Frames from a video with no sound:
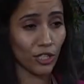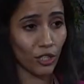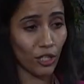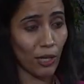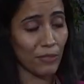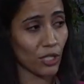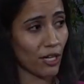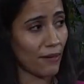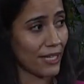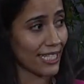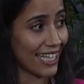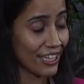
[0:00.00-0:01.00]
I
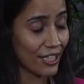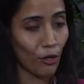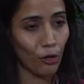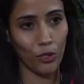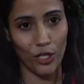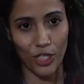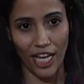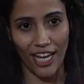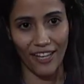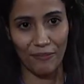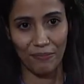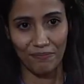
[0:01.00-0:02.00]
am lucky
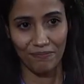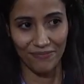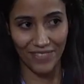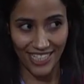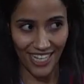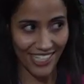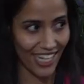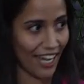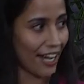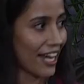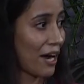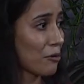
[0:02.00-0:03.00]
enough
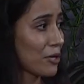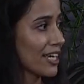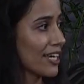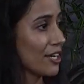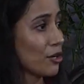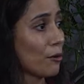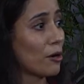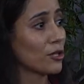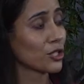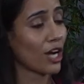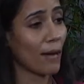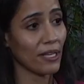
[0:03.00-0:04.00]
because
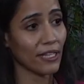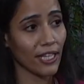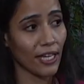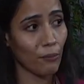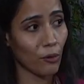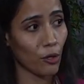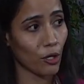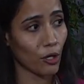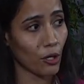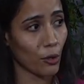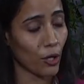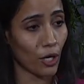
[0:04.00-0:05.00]
I am proud of being
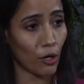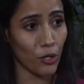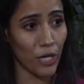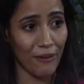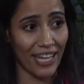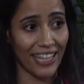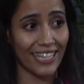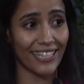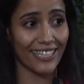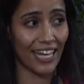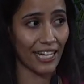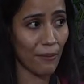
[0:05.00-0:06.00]
Sahrawi,
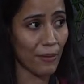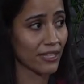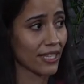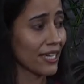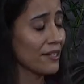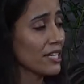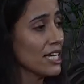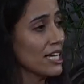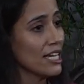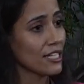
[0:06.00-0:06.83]
and not only